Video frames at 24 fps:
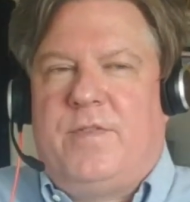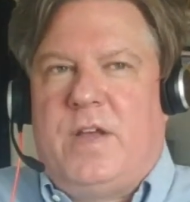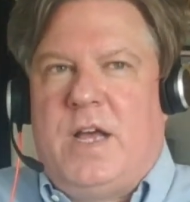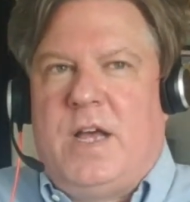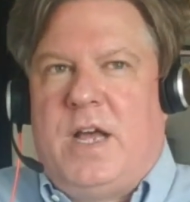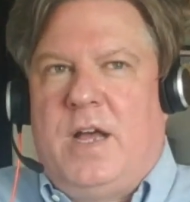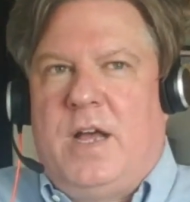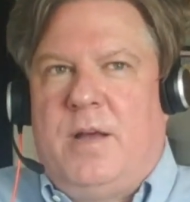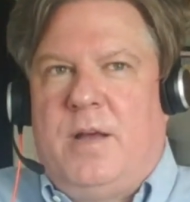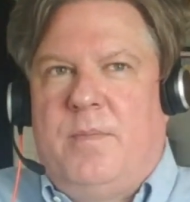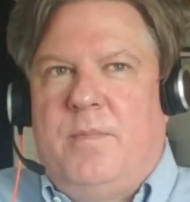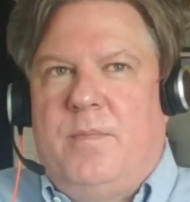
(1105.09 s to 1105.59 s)

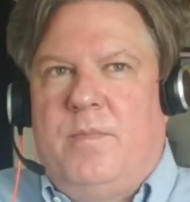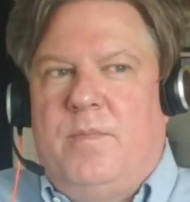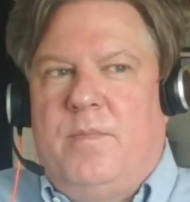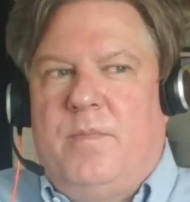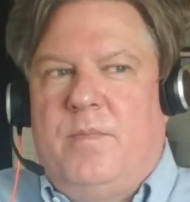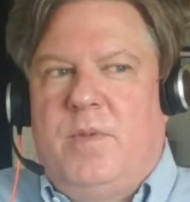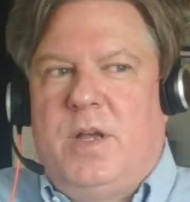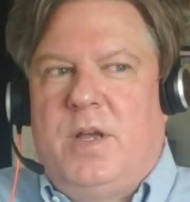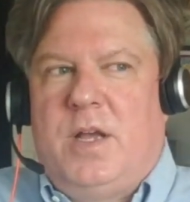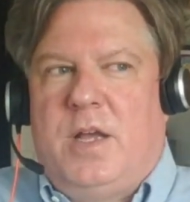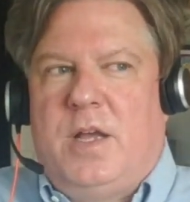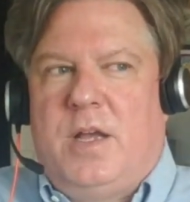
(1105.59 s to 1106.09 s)

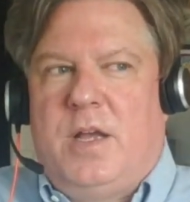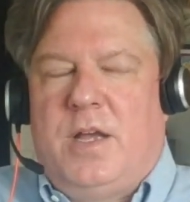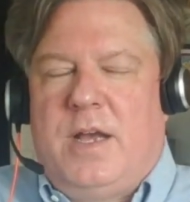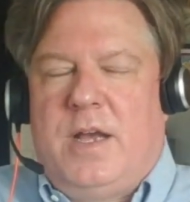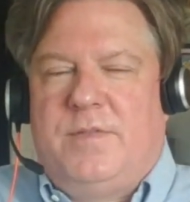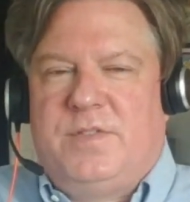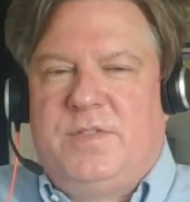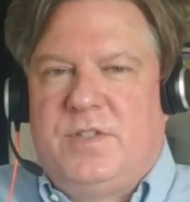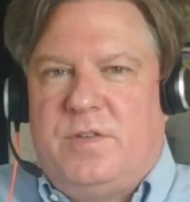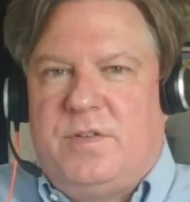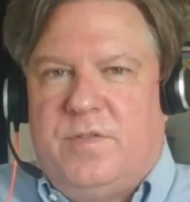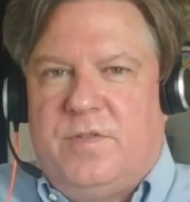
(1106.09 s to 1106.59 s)

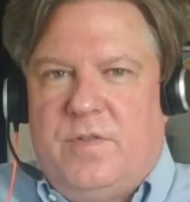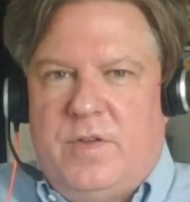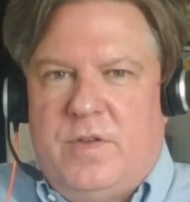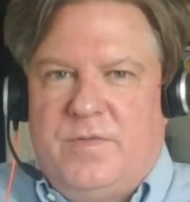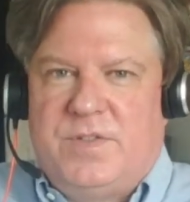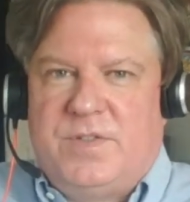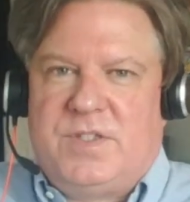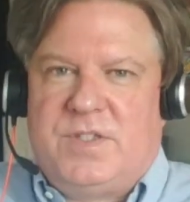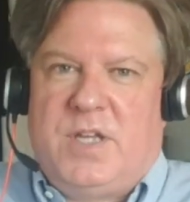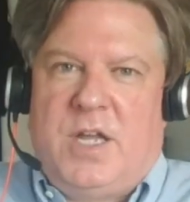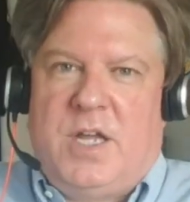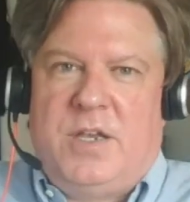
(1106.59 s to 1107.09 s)
Obviously you have
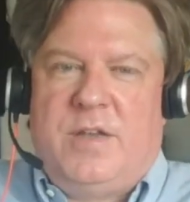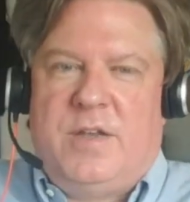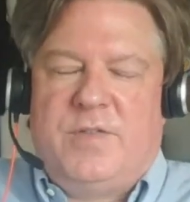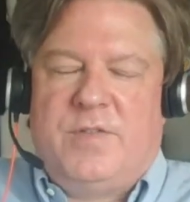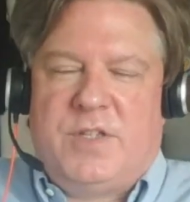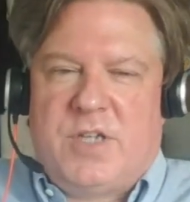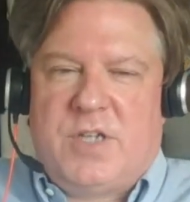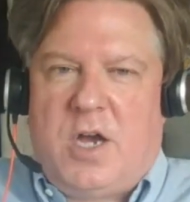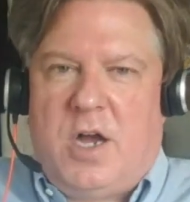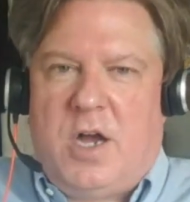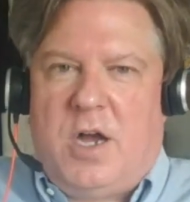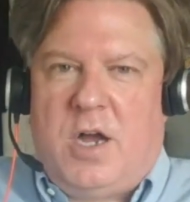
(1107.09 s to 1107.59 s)
a son, you have
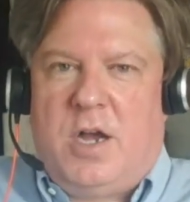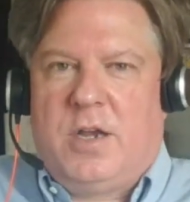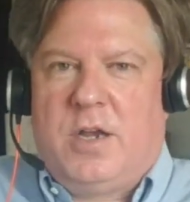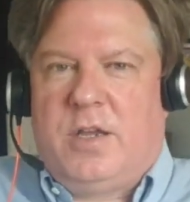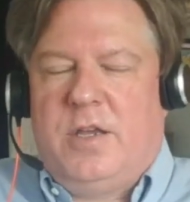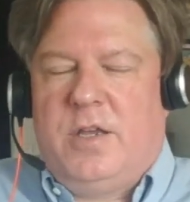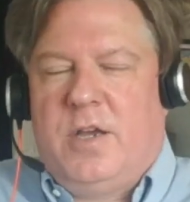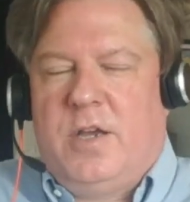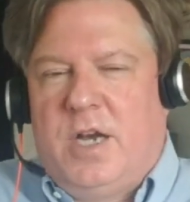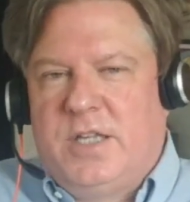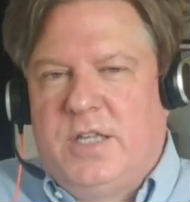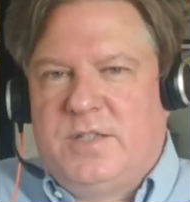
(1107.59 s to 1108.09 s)
a dog,
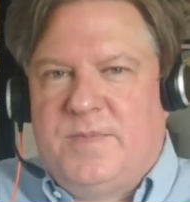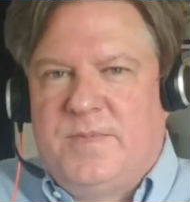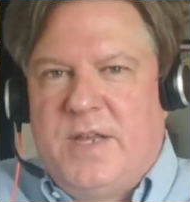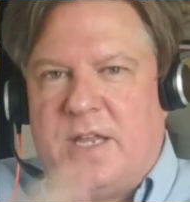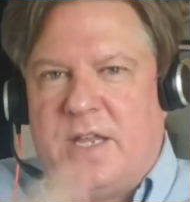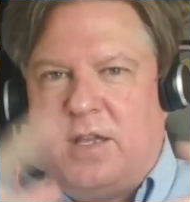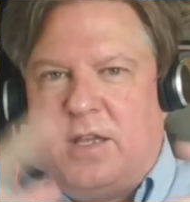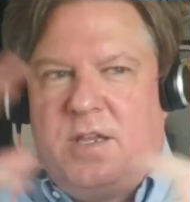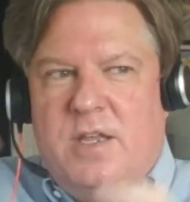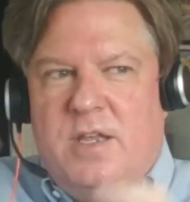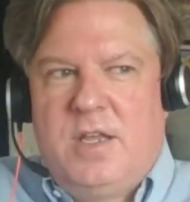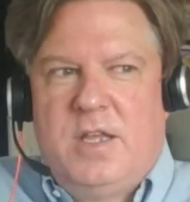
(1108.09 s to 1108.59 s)
your
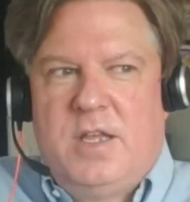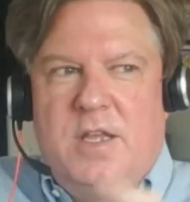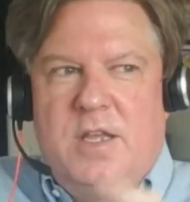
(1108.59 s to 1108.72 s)
husband,